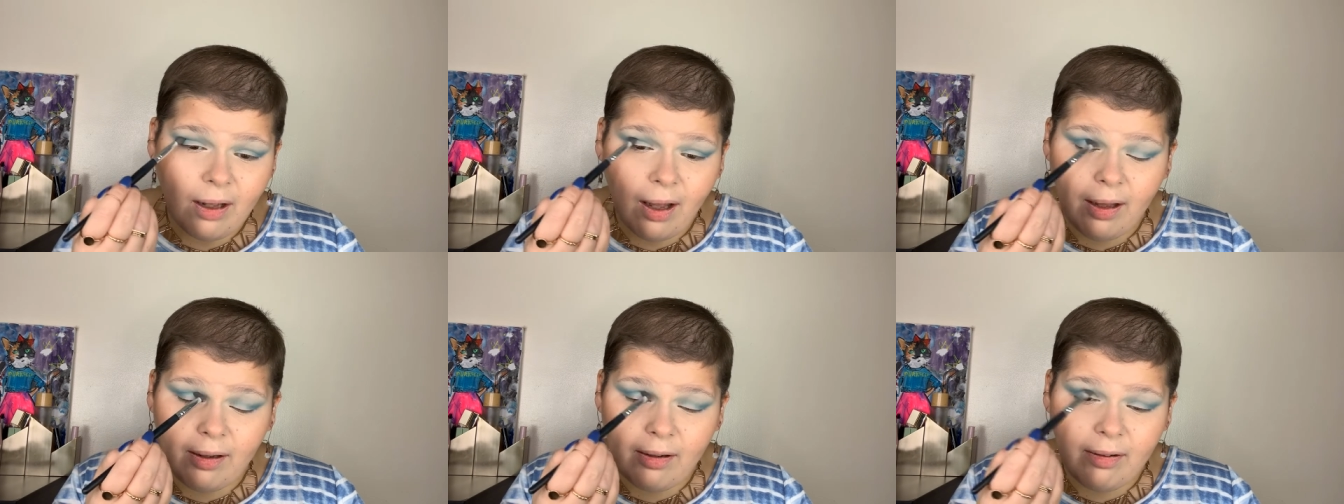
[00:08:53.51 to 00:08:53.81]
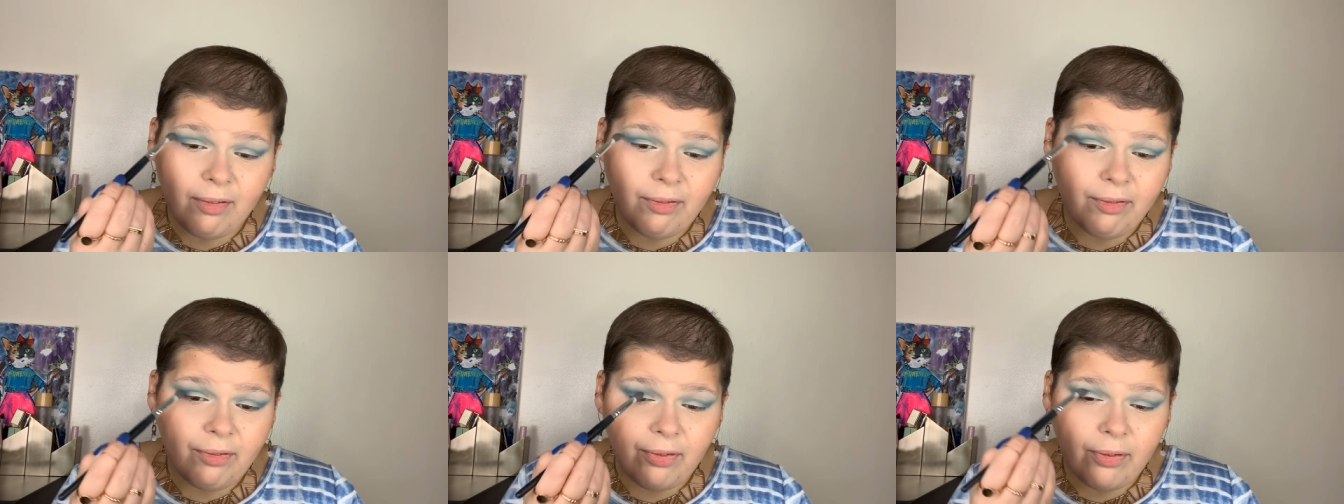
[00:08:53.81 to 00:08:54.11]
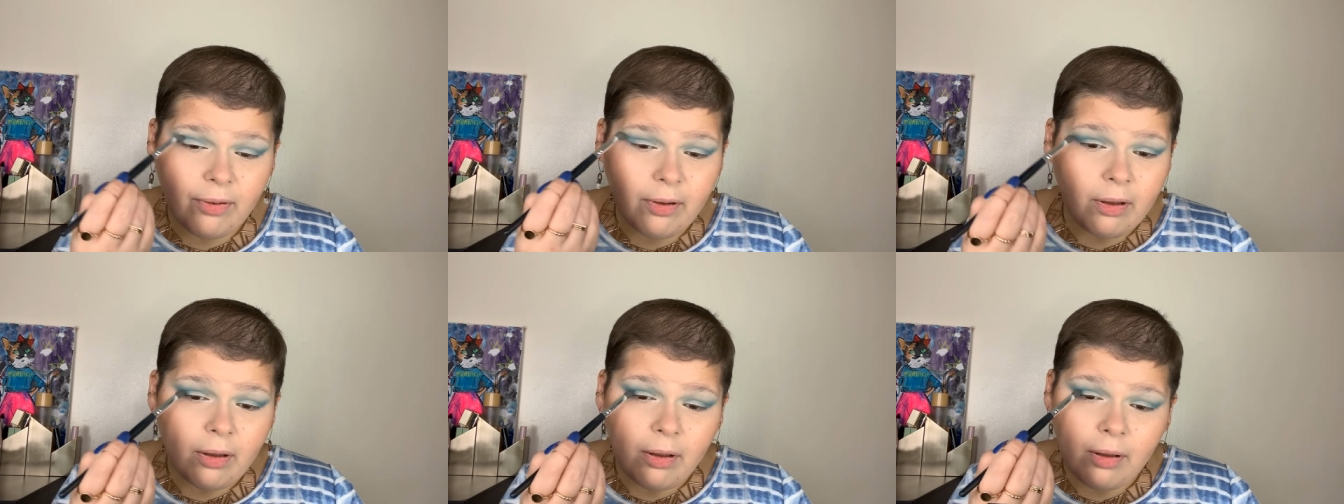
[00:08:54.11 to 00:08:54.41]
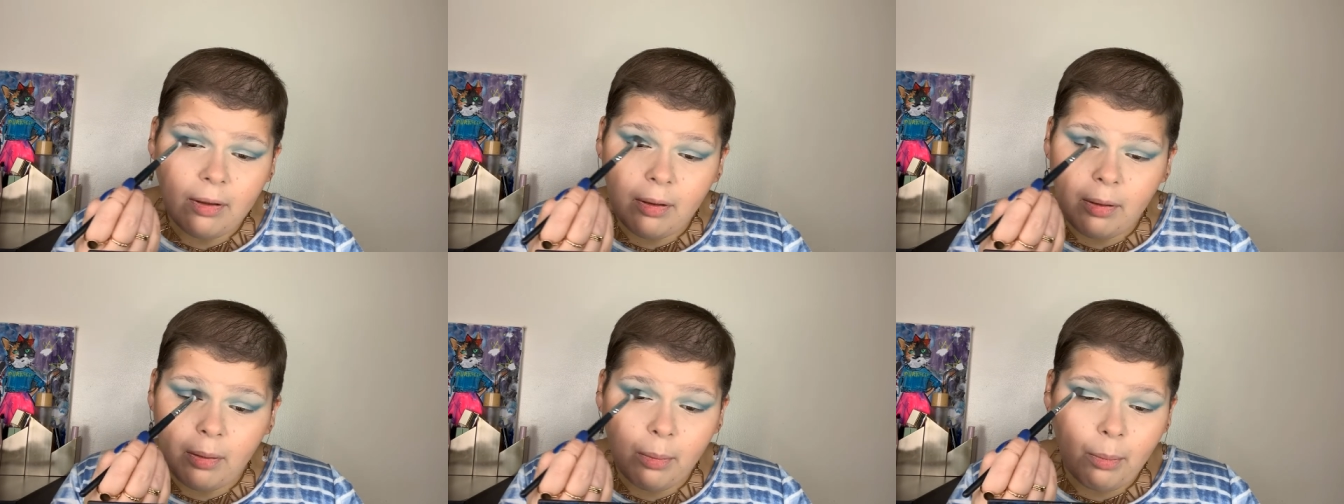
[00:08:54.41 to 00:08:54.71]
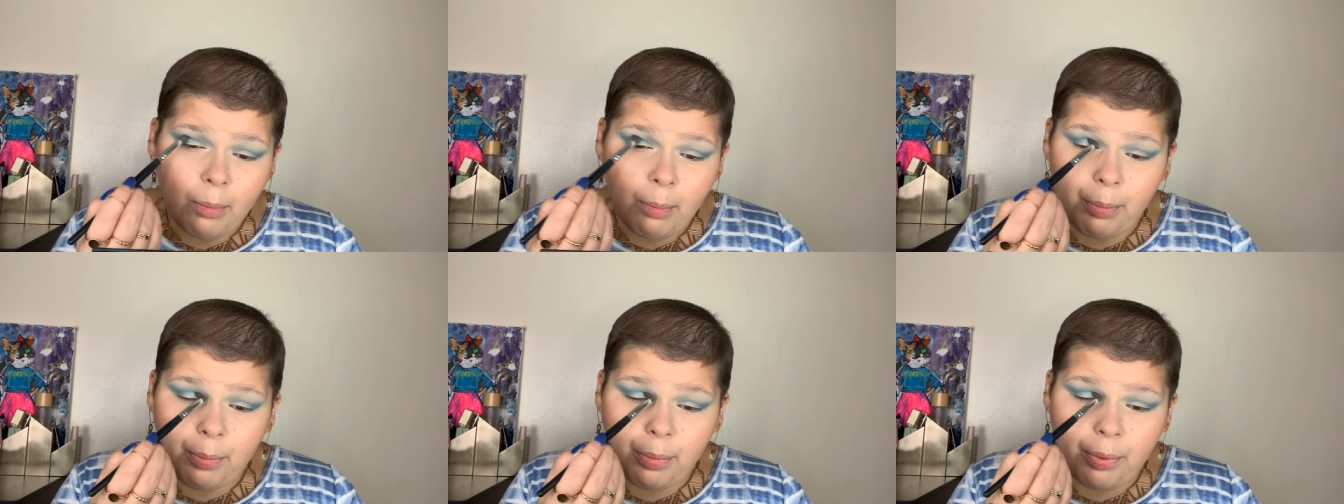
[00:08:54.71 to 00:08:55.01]
kind of
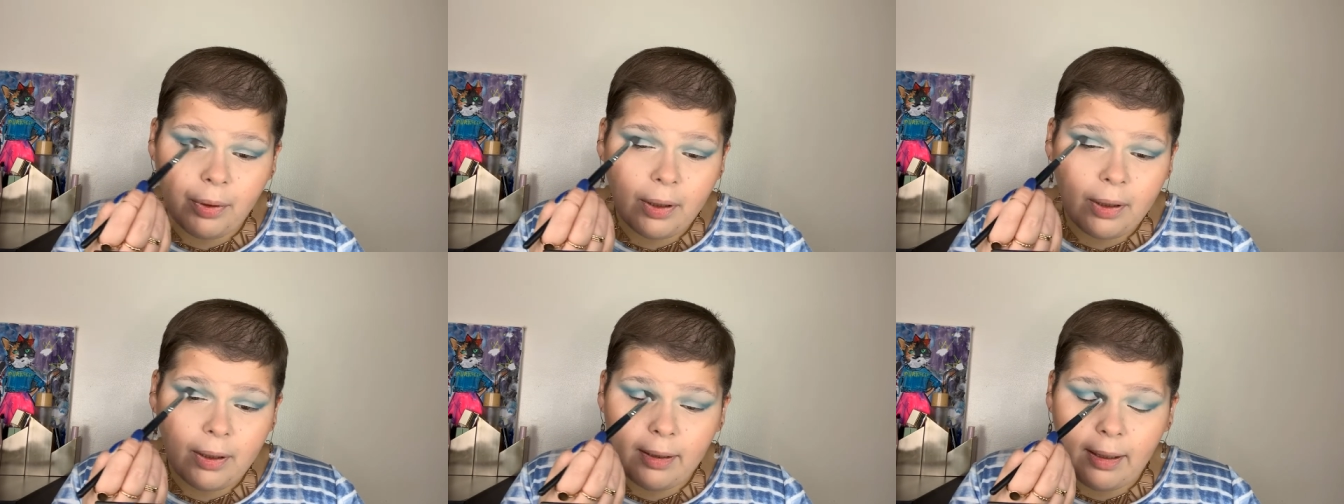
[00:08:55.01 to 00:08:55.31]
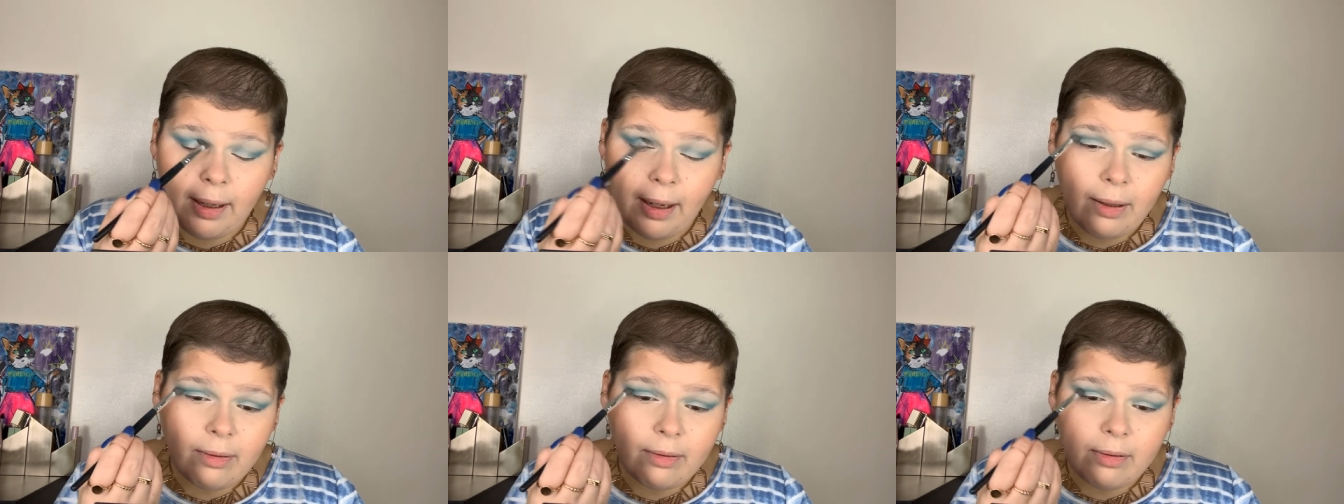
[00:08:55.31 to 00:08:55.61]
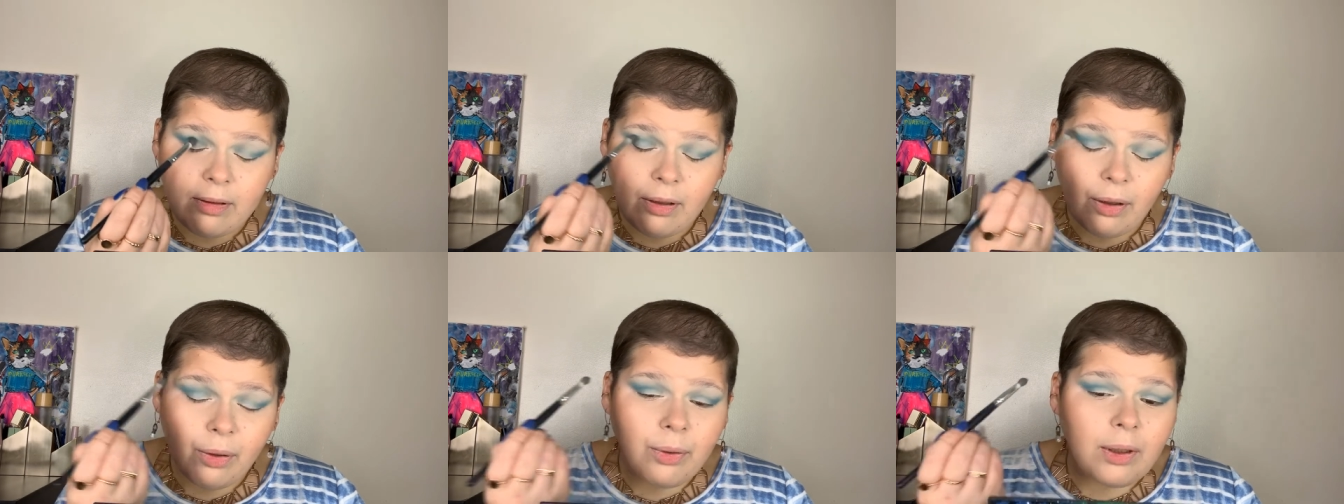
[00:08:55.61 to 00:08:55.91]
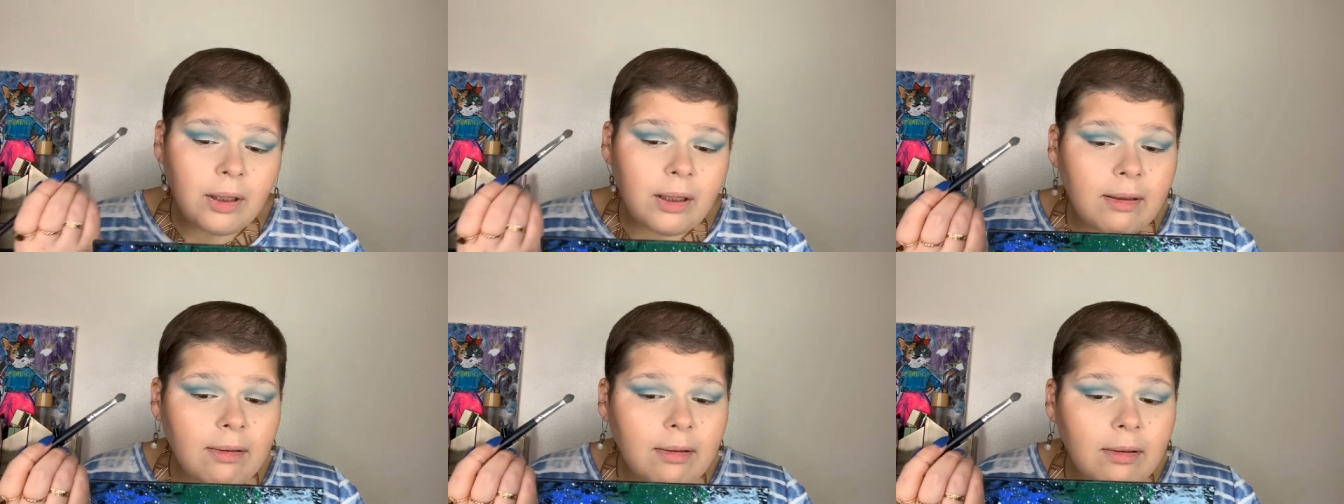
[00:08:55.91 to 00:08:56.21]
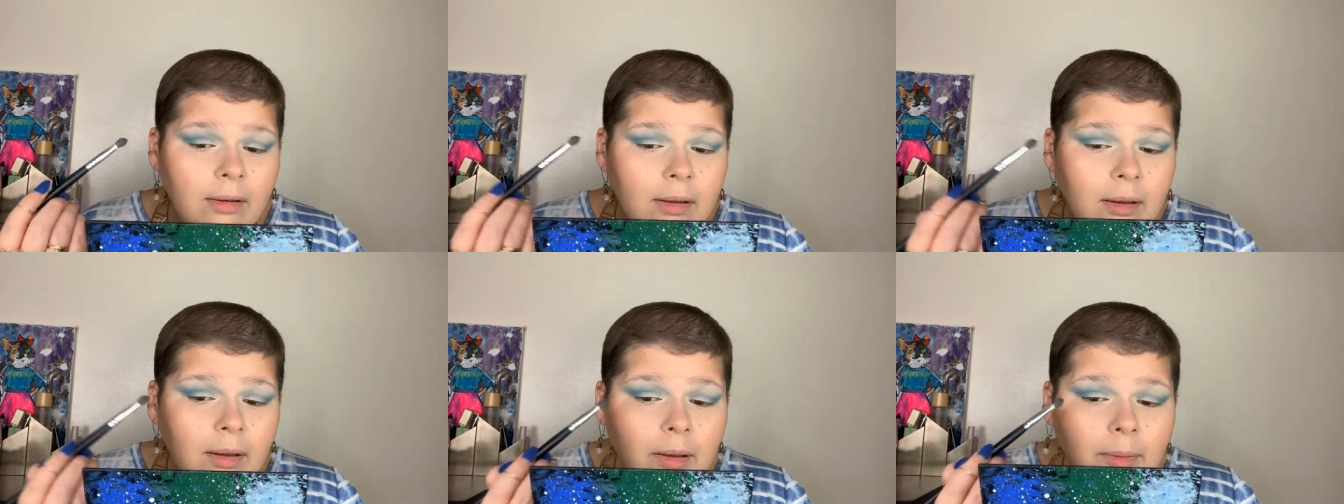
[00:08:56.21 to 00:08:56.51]
blend out so
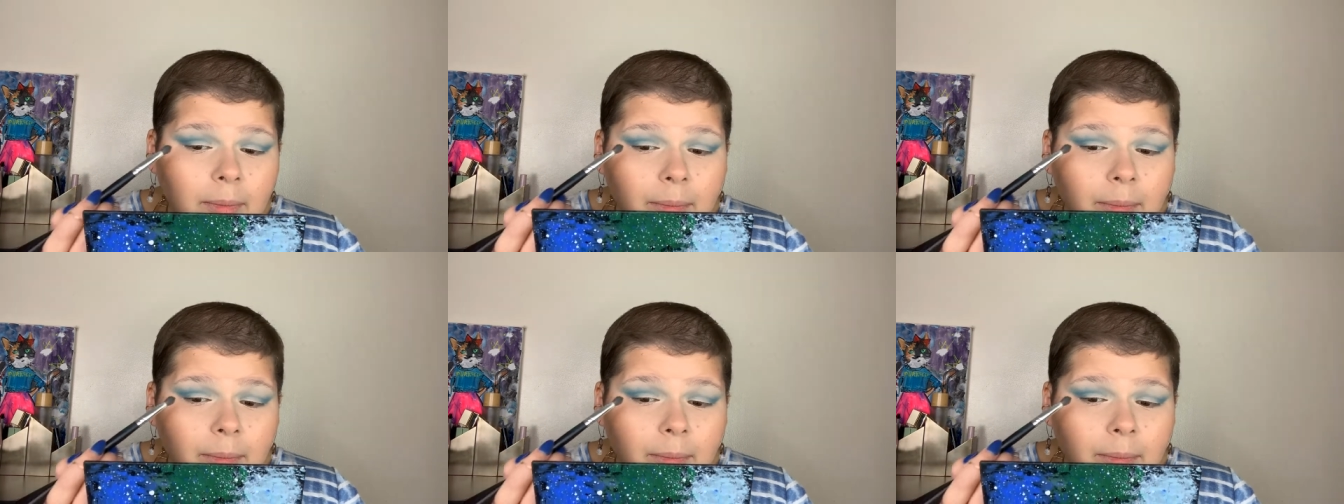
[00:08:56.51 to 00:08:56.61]
easily.